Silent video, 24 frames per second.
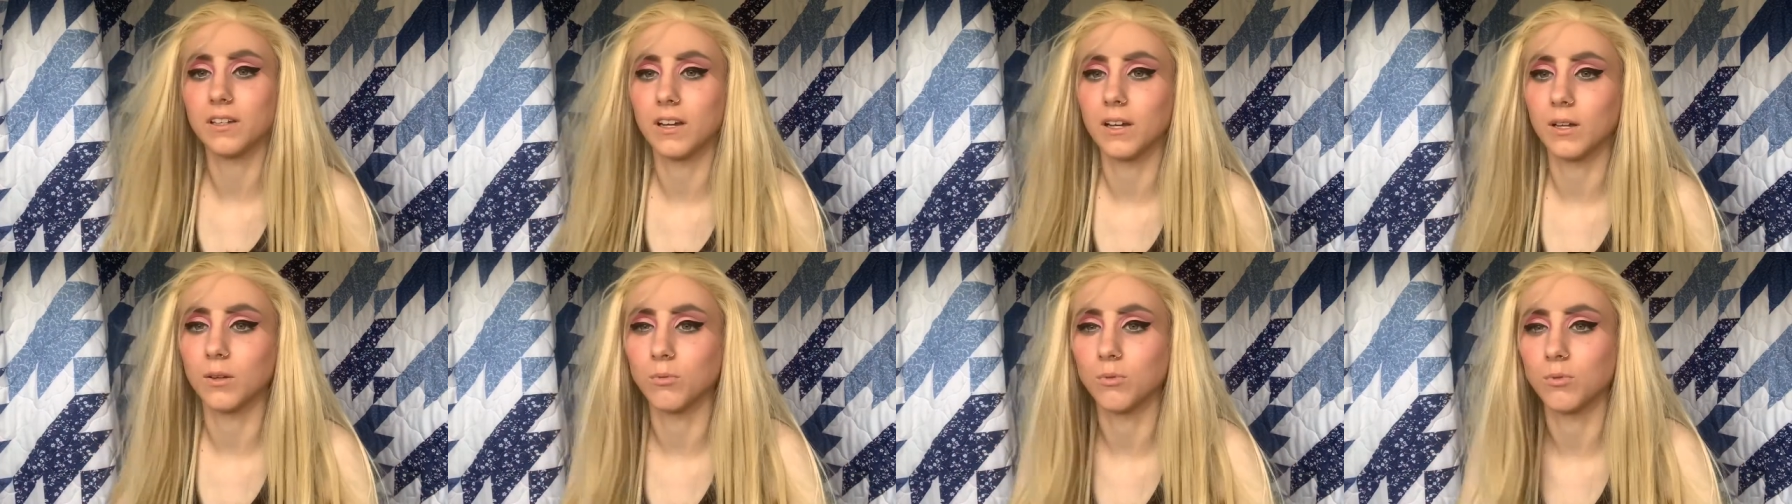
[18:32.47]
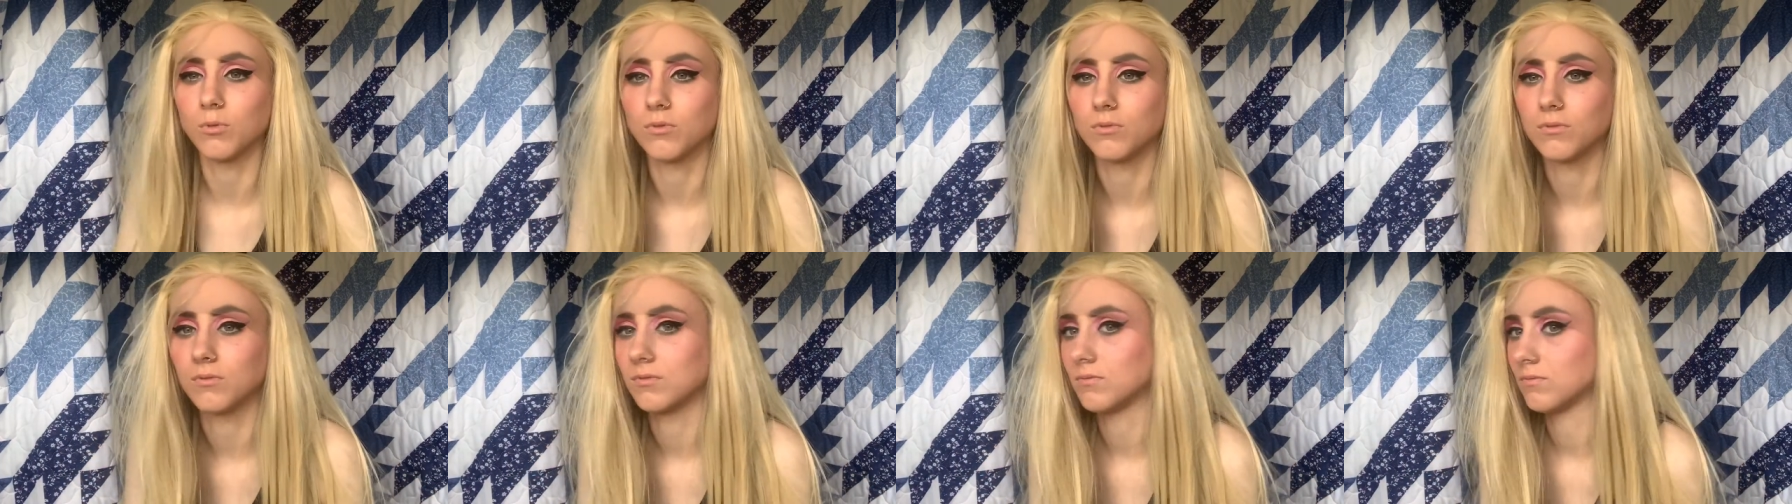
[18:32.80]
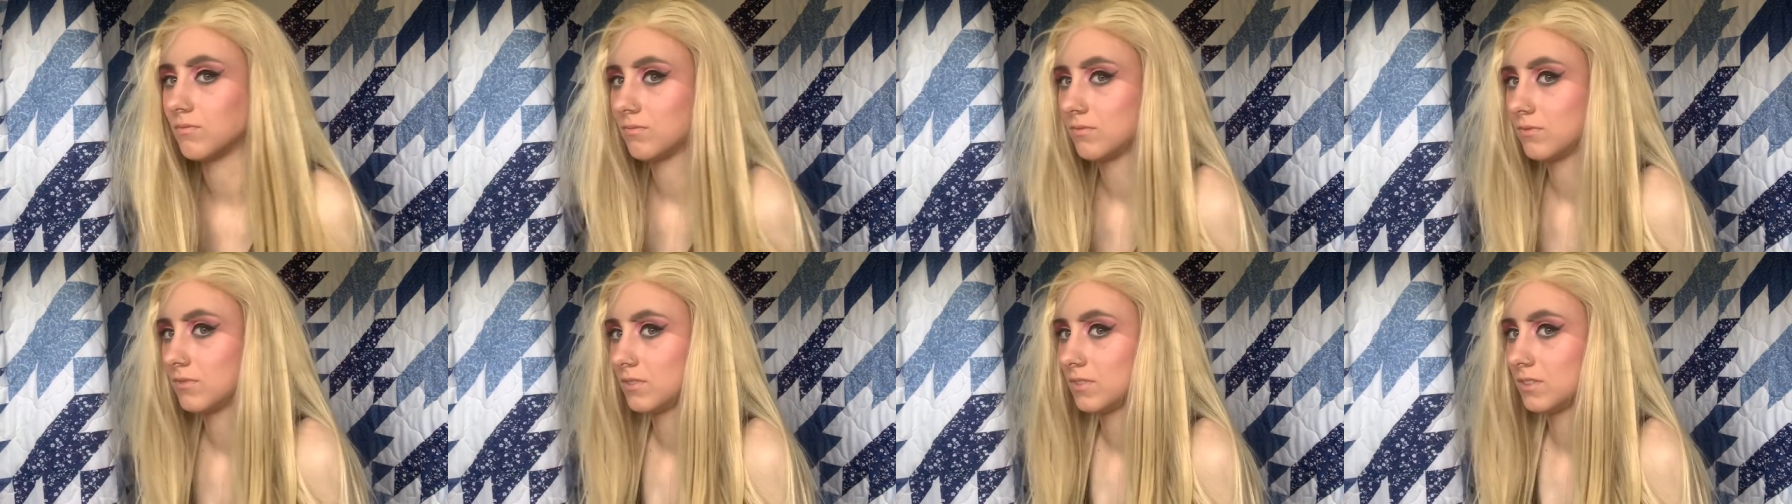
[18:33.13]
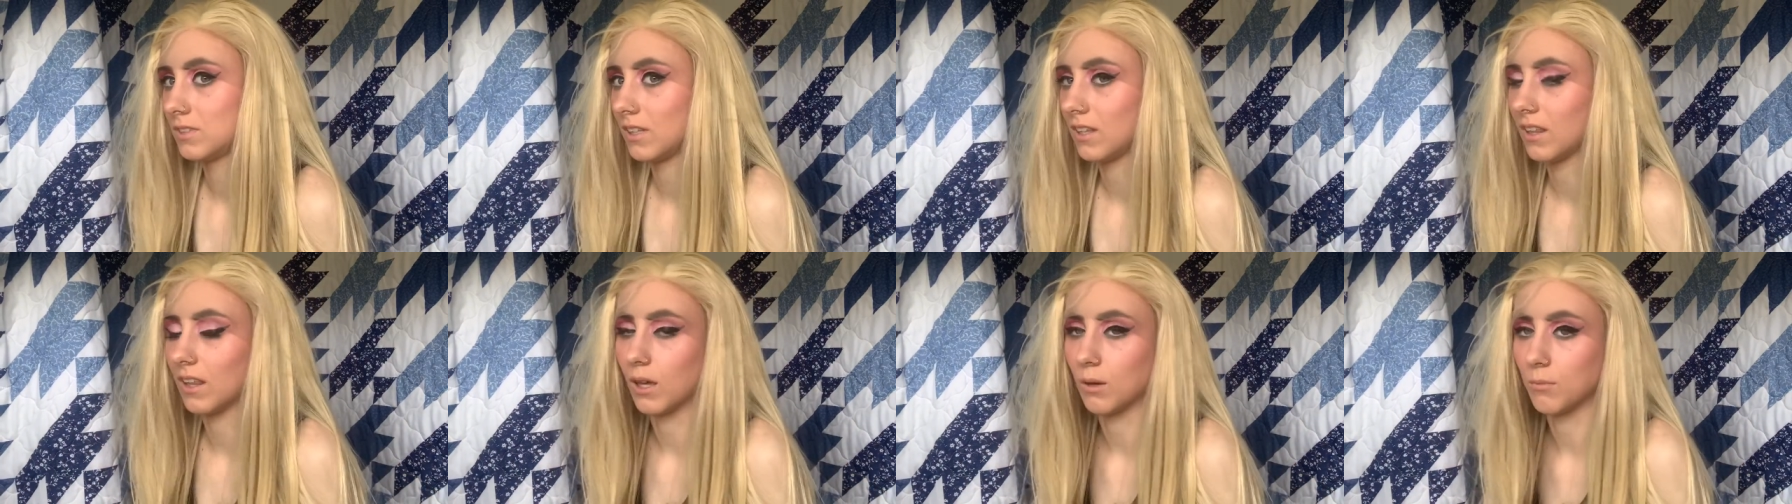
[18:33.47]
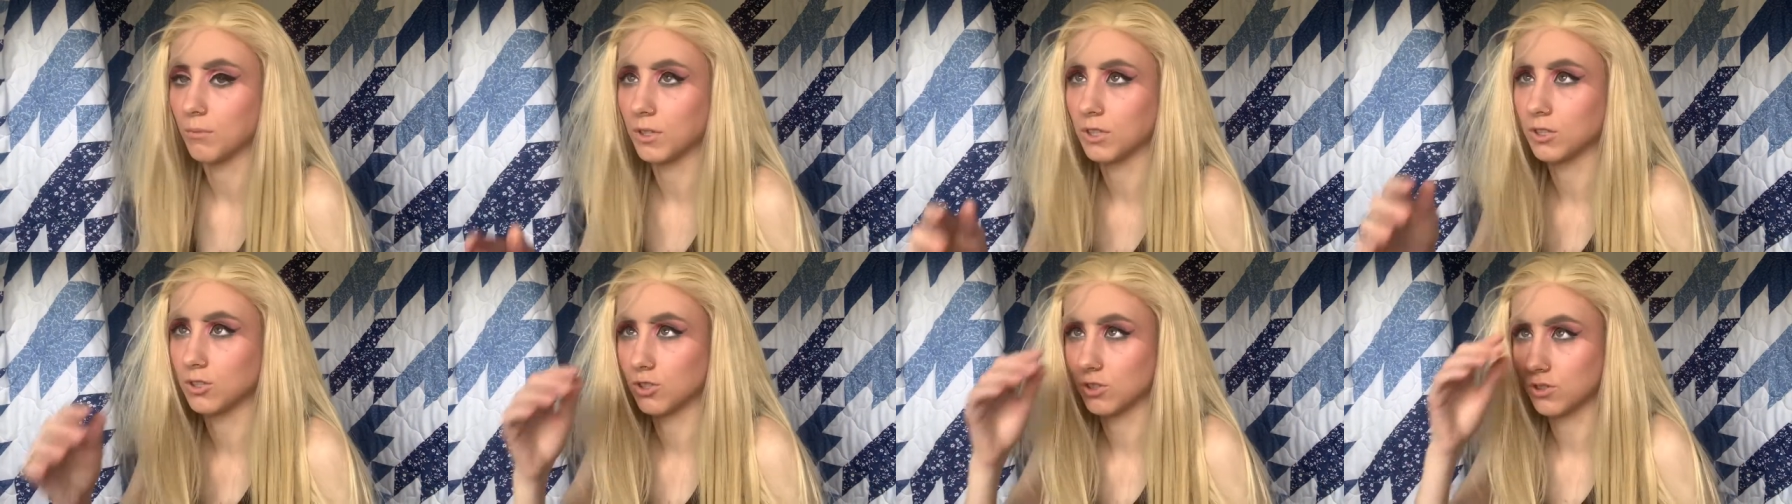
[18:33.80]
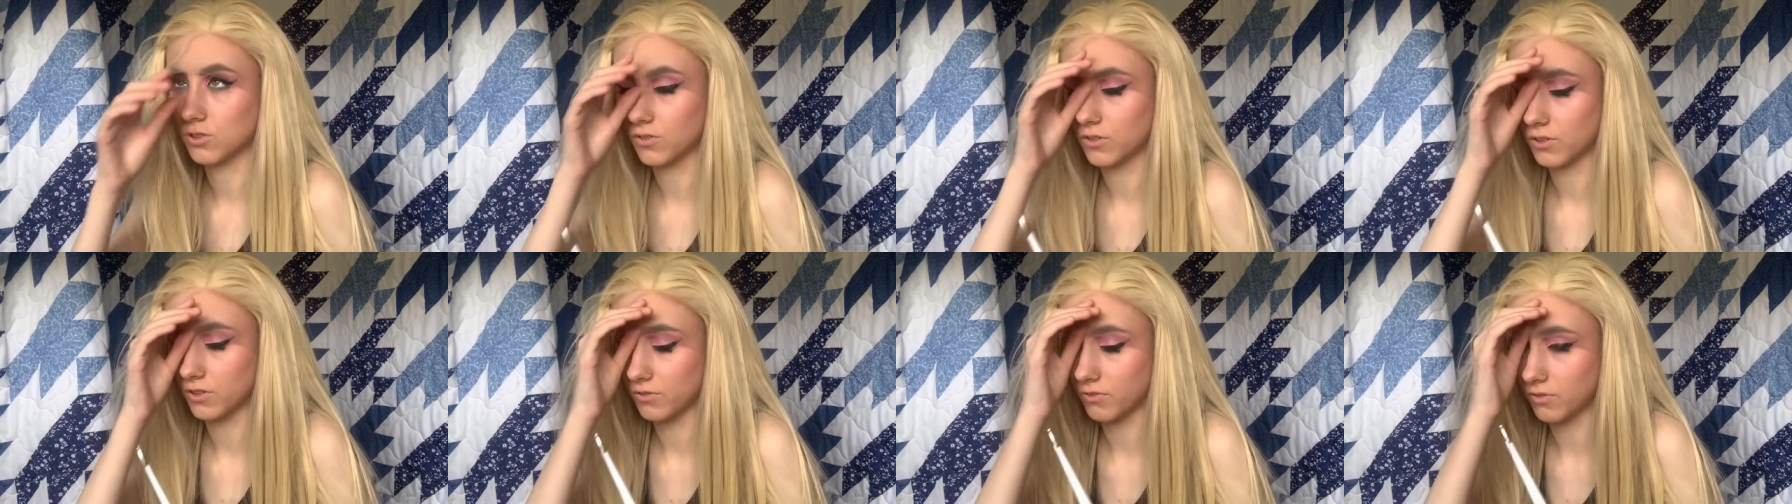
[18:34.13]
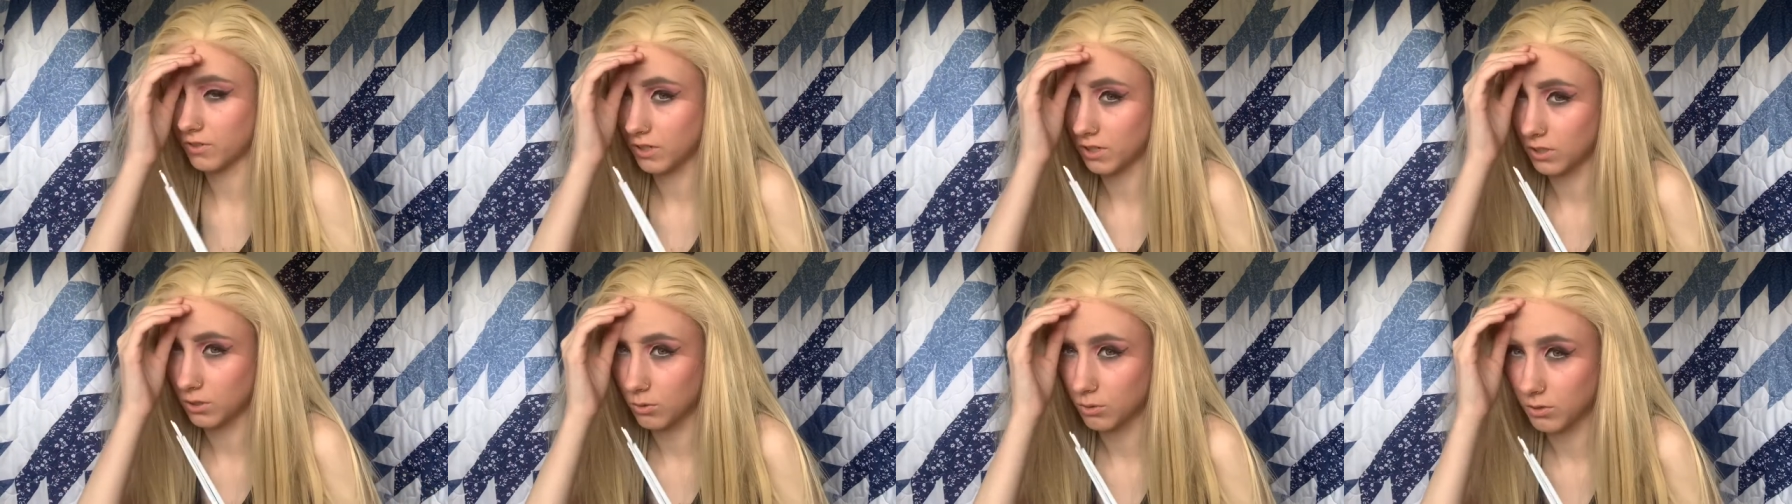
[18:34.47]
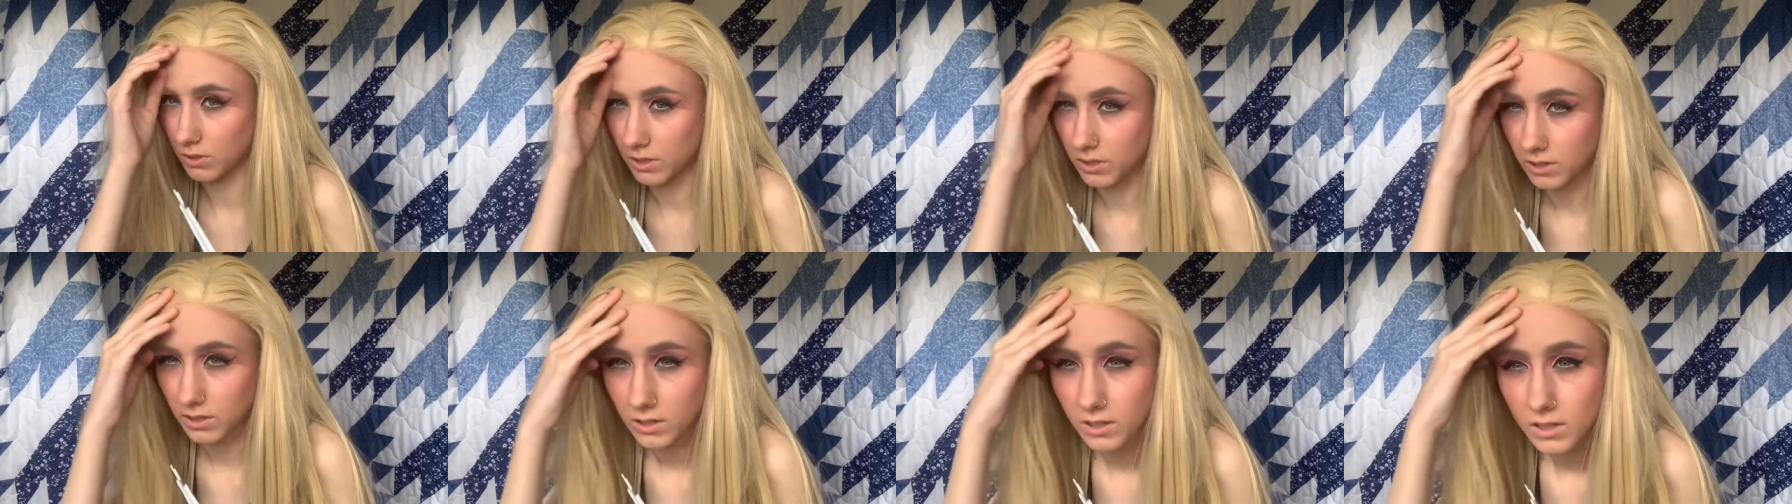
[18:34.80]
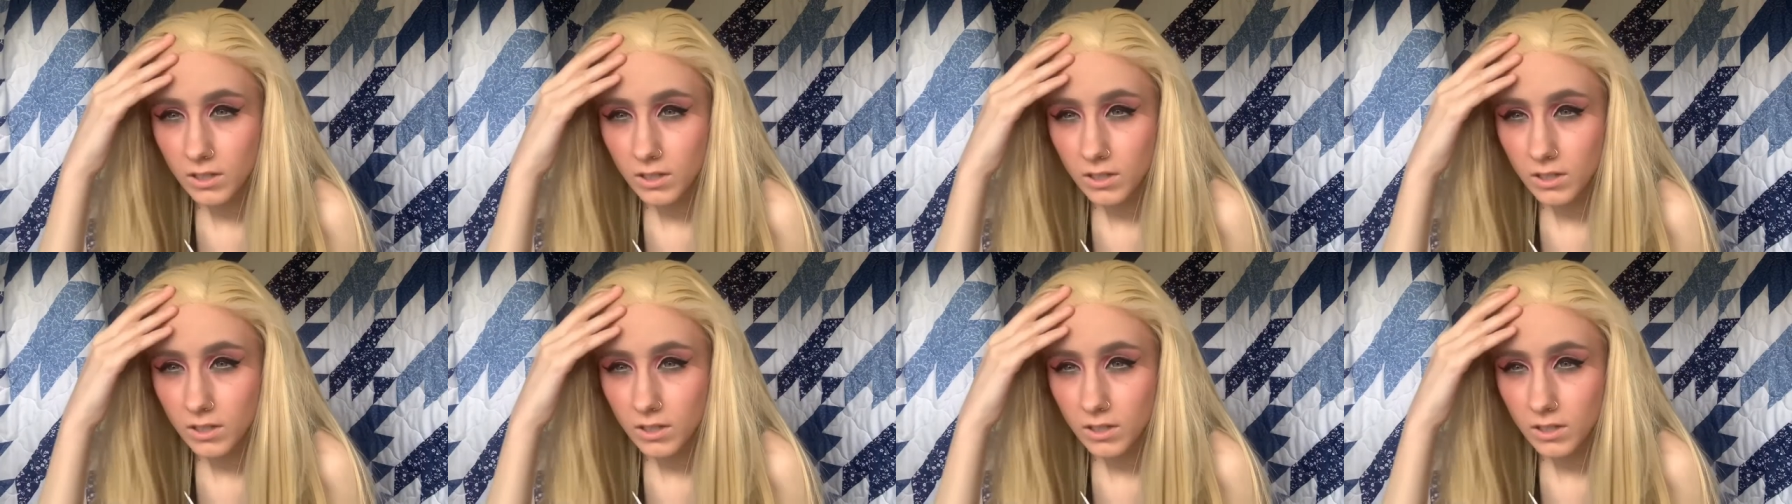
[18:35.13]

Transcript: I will say that much. It's very flyaway.